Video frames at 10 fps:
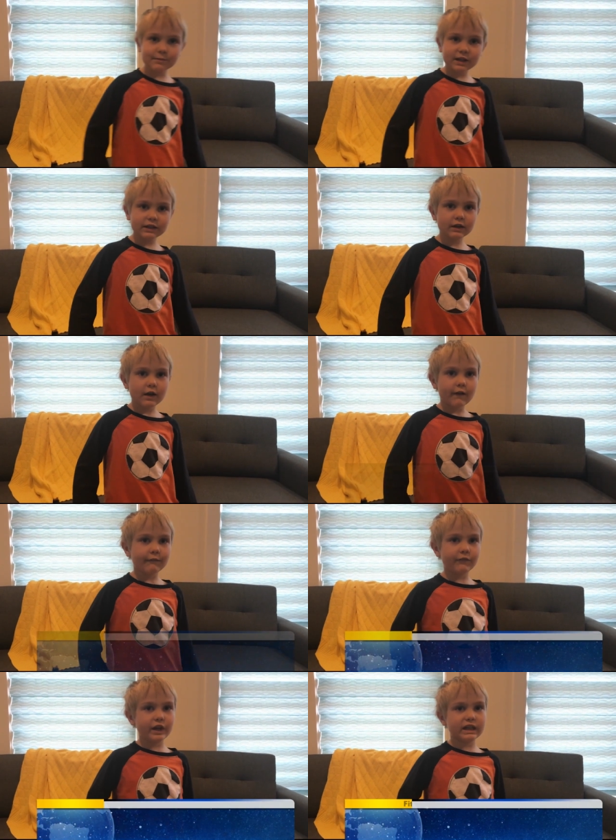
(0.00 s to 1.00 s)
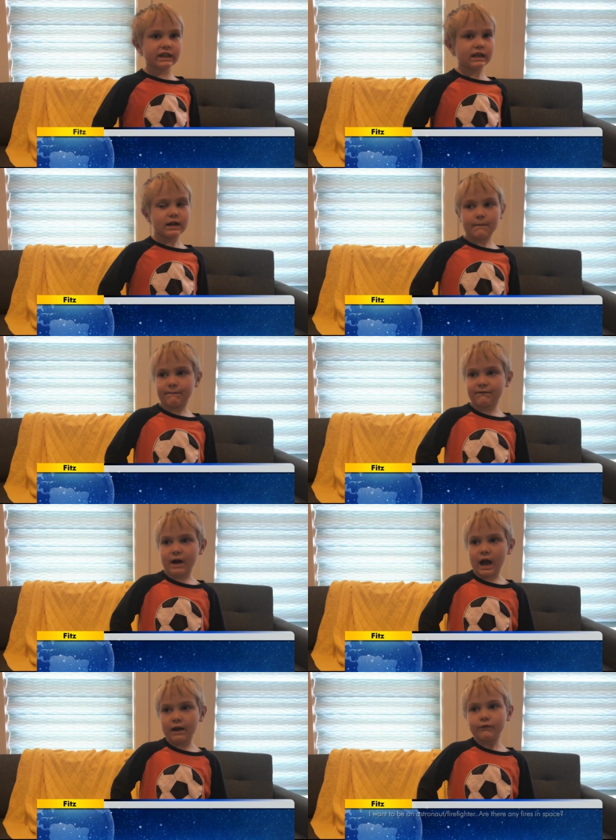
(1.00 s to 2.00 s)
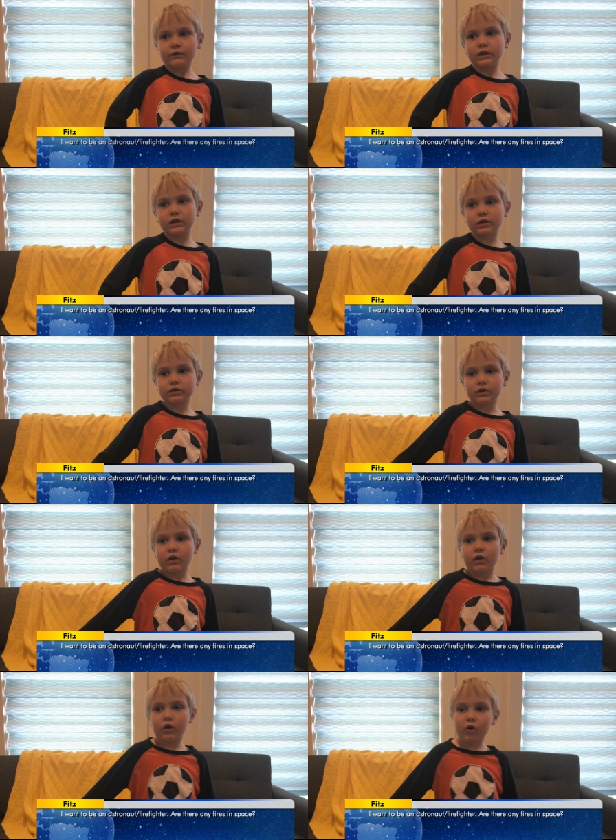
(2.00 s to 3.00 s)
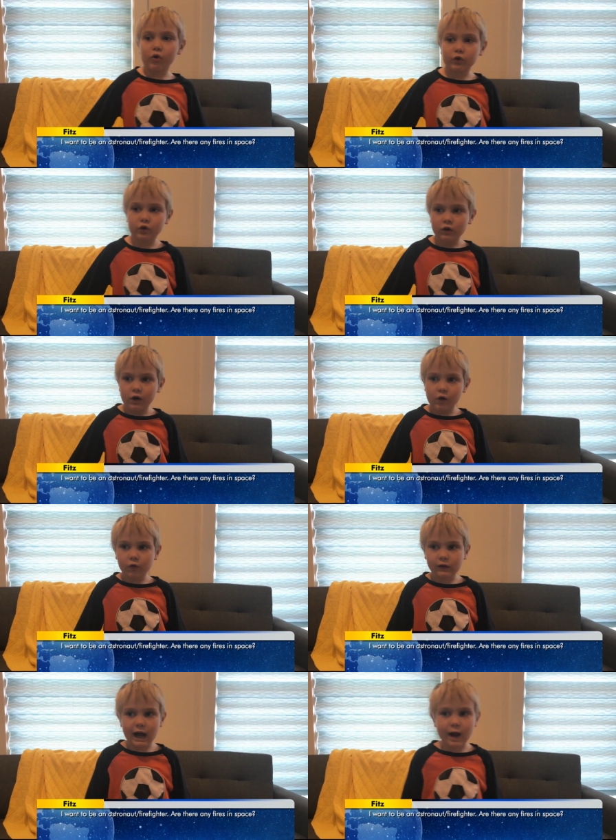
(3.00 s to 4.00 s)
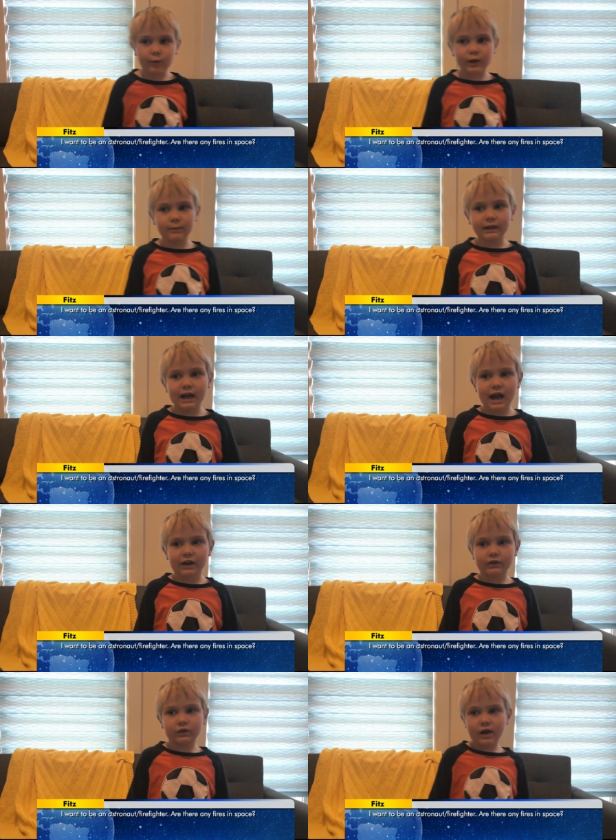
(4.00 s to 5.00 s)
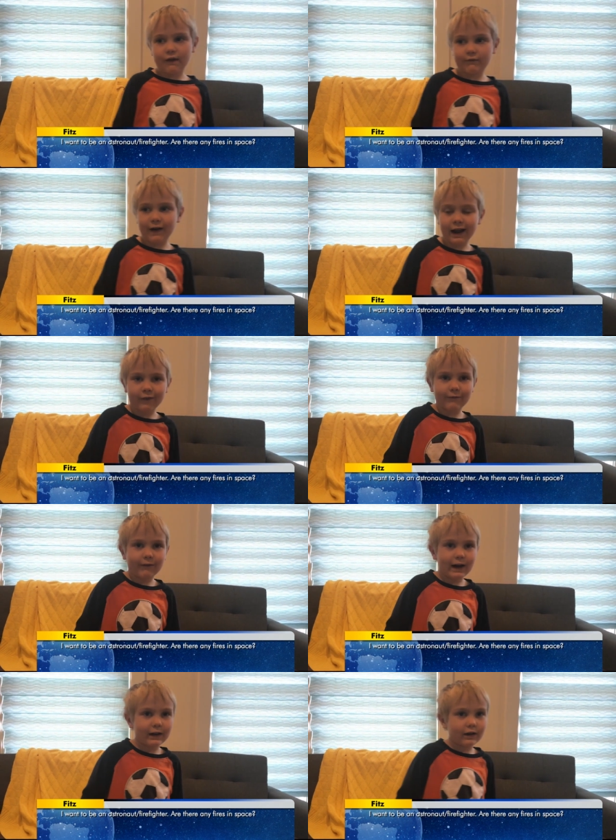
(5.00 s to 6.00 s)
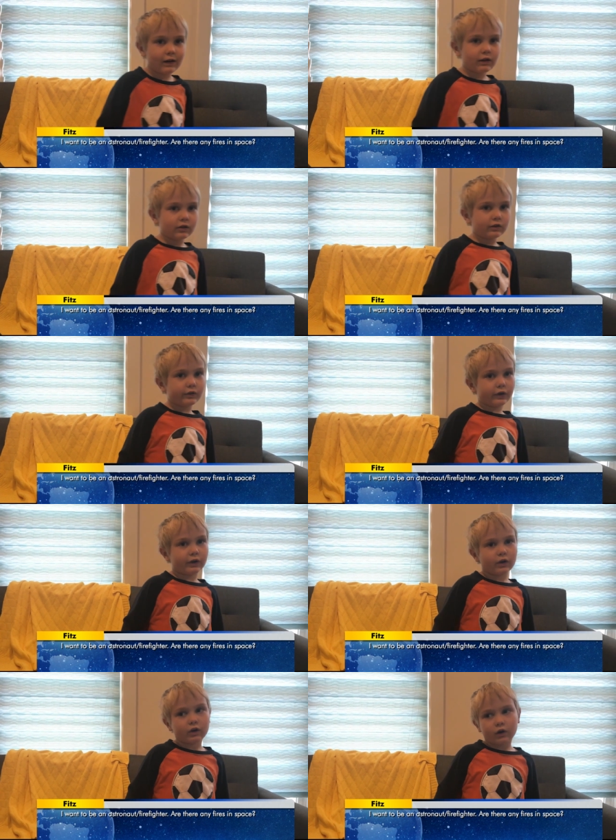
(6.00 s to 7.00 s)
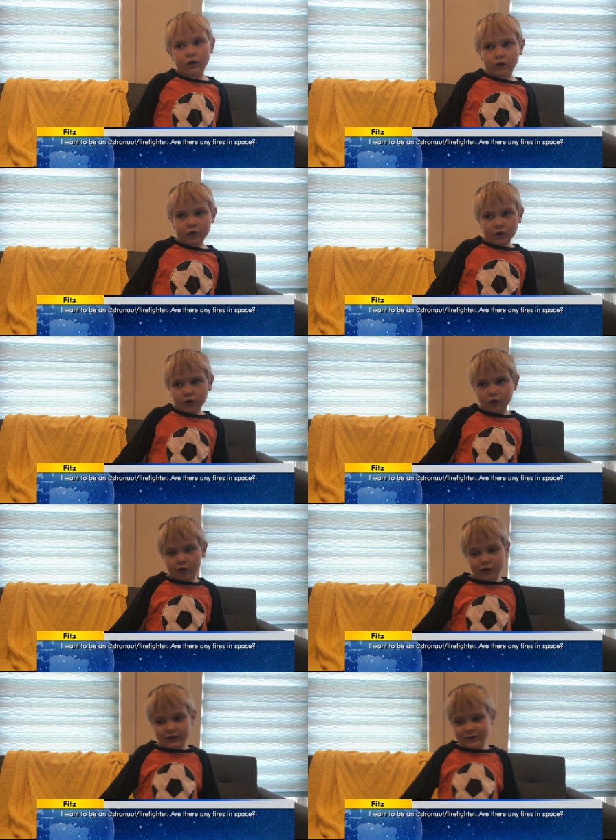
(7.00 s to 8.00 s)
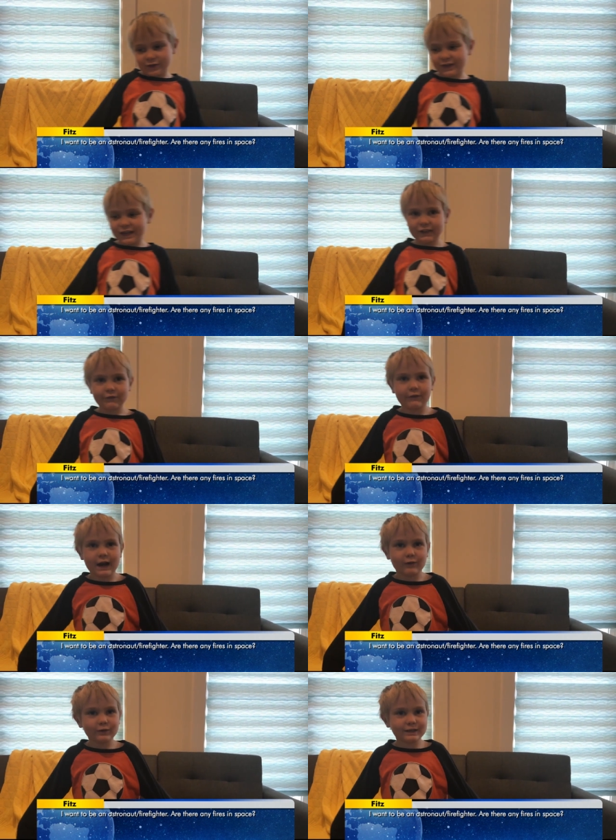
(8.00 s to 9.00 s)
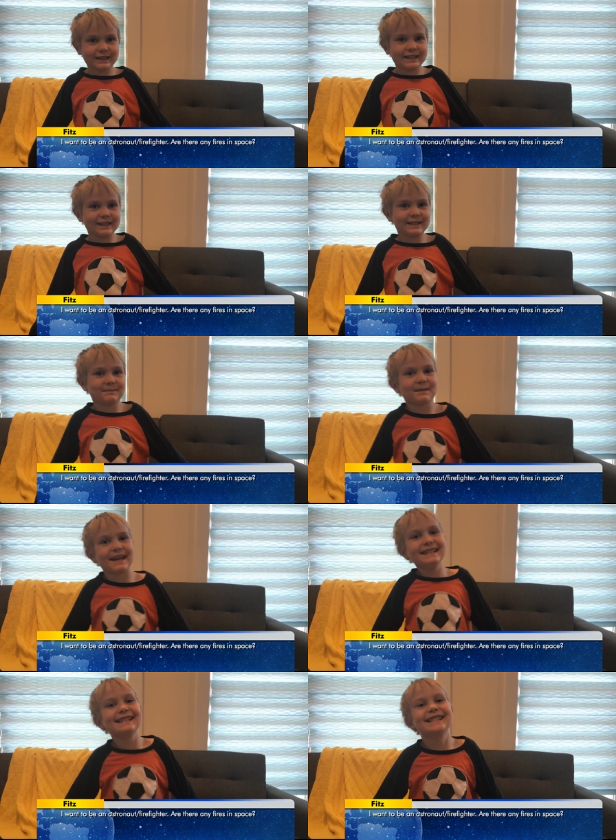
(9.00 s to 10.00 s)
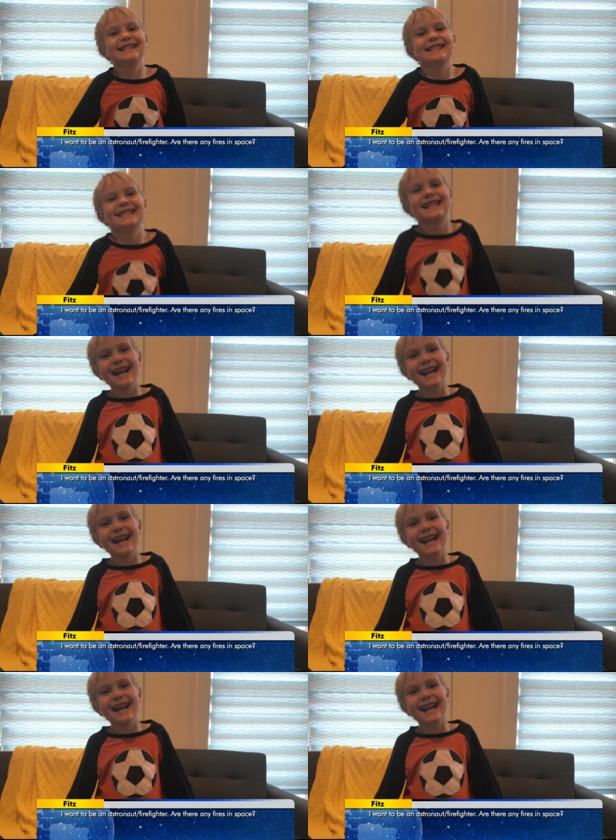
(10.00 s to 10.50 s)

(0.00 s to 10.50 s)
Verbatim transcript: is Fit, and I'm 5 years old. I want to be an astronaut firefighter. Is there any fires in space?